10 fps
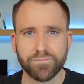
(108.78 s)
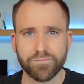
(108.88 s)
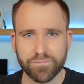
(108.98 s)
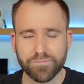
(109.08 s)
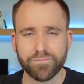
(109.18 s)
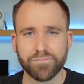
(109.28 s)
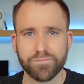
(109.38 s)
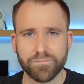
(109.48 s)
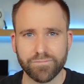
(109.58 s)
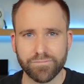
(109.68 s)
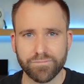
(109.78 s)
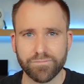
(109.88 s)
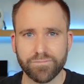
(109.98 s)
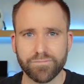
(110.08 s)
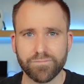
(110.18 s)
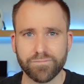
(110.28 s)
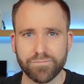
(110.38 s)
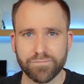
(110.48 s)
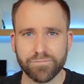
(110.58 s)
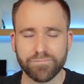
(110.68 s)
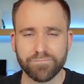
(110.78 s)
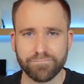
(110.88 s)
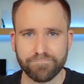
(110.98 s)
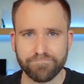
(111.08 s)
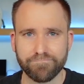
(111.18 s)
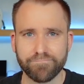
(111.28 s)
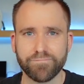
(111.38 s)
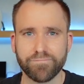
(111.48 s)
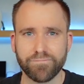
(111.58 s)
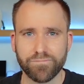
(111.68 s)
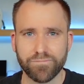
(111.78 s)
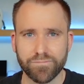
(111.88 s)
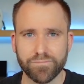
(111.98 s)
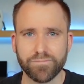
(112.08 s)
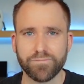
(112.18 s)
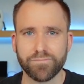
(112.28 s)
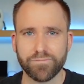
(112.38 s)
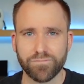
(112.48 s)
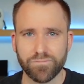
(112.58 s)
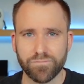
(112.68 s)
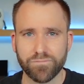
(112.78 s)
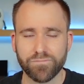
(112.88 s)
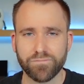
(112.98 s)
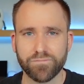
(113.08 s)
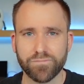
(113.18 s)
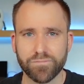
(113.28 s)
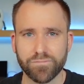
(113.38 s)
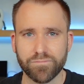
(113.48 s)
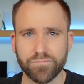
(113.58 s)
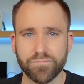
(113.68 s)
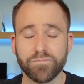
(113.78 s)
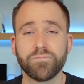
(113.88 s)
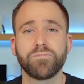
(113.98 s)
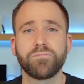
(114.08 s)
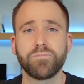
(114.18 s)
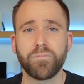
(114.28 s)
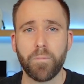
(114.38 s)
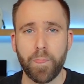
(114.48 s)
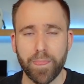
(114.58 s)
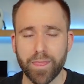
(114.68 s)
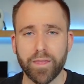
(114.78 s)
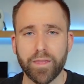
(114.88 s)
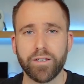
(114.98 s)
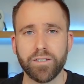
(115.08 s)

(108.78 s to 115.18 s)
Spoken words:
(not speaking)